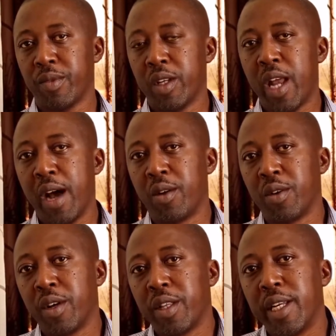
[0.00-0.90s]
Now,
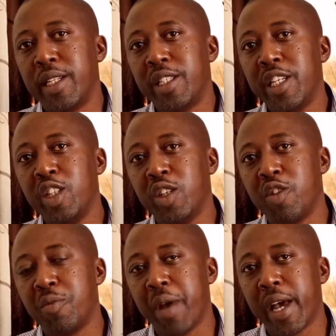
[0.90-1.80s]
the decision
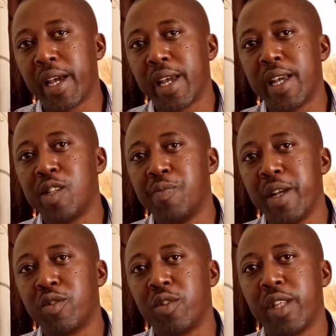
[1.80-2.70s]
you make is
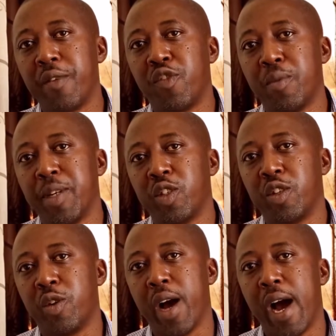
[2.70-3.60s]
based on the information
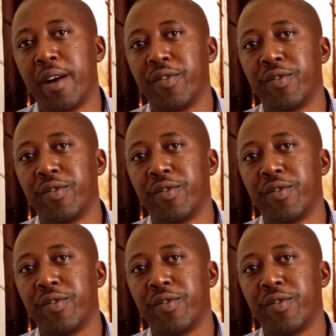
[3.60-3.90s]
you have.